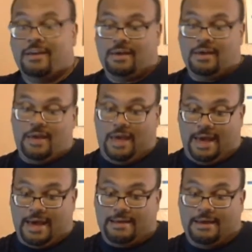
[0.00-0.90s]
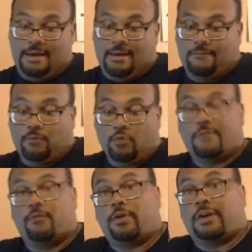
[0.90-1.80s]
He had
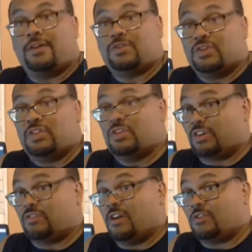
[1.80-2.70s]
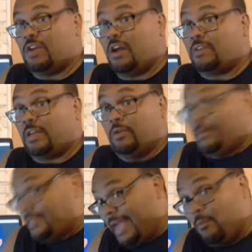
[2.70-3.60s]
44 catches, 6 touchdowns,
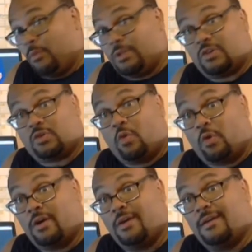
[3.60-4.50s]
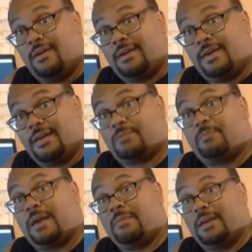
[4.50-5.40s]
including the game-winning score against
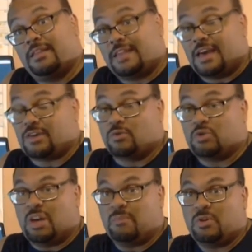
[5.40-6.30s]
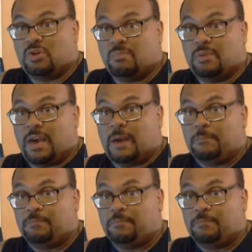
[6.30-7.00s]
Bama in the national championship game.